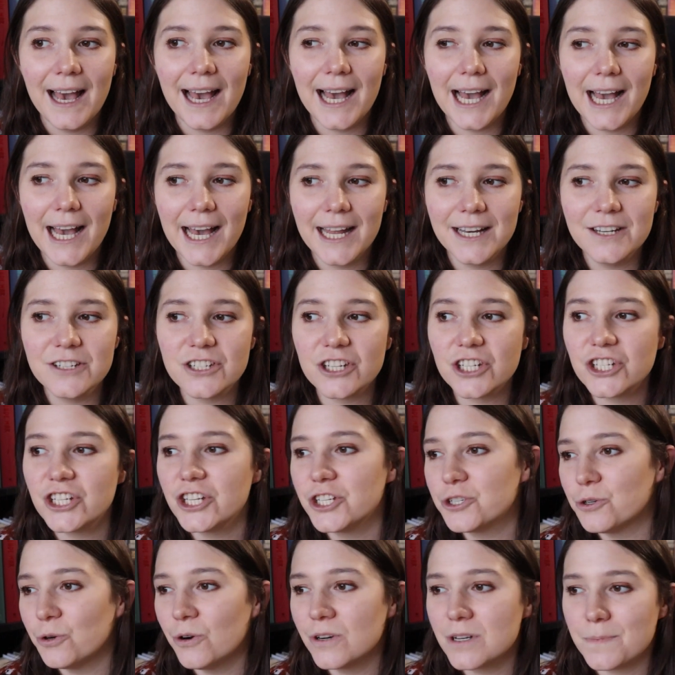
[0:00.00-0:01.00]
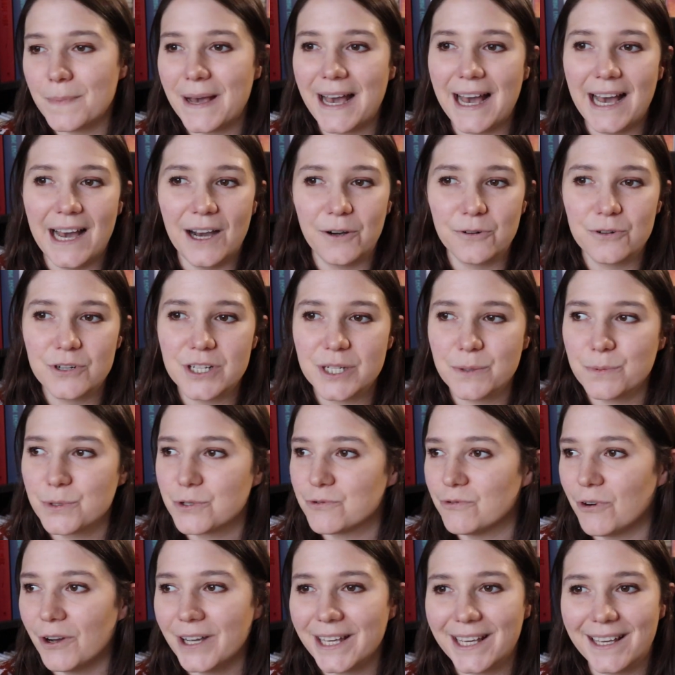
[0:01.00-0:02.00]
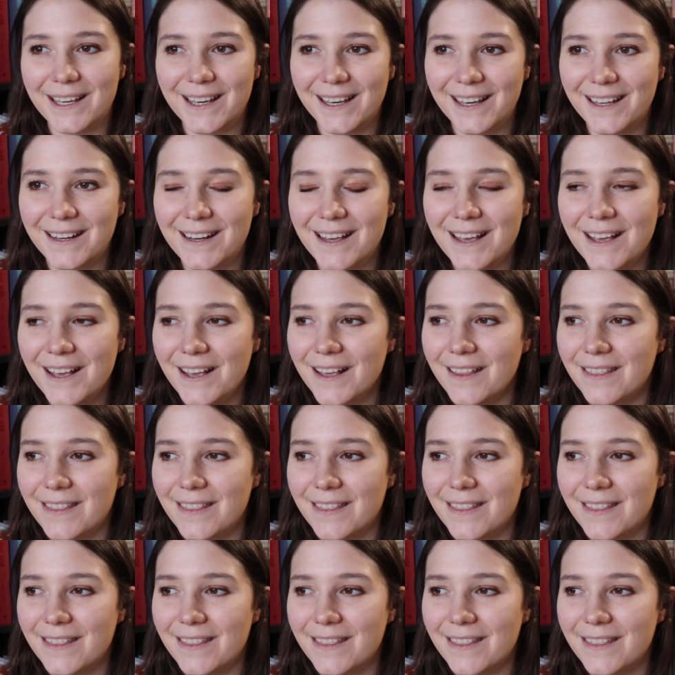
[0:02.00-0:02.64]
and she talked about how she was writing